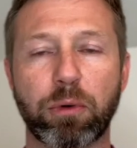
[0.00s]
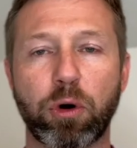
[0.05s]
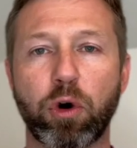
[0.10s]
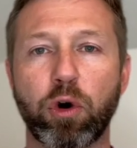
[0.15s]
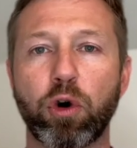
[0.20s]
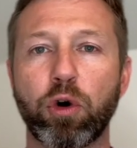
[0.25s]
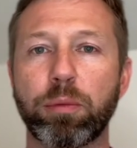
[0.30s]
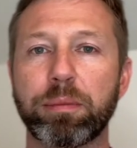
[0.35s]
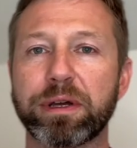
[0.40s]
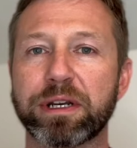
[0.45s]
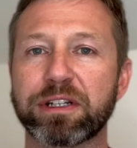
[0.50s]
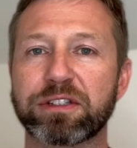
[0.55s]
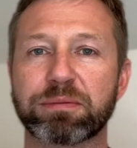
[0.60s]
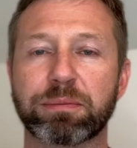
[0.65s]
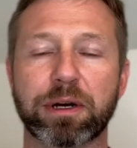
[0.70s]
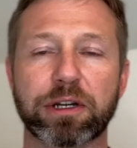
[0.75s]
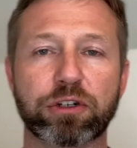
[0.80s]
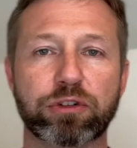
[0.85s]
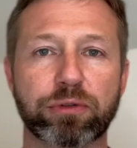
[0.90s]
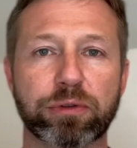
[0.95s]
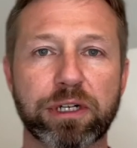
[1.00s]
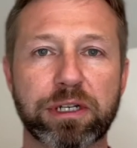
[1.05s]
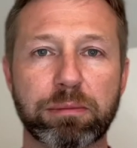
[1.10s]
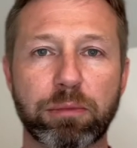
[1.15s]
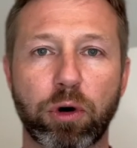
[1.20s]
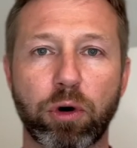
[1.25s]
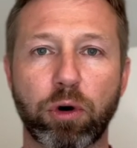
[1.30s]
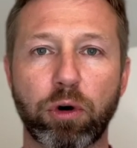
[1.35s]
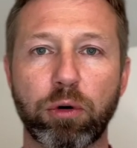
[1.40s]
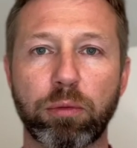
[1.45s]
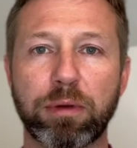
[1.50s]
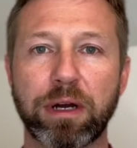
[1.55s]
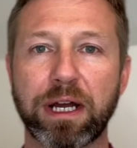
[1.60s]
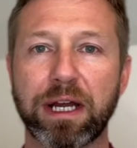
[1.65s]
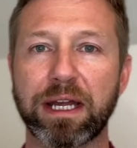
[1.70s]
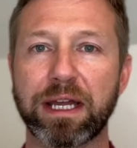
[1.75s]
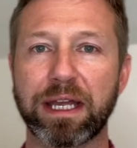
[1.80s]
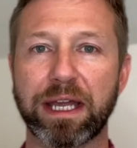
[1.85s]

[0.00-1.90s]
home and it's my dream home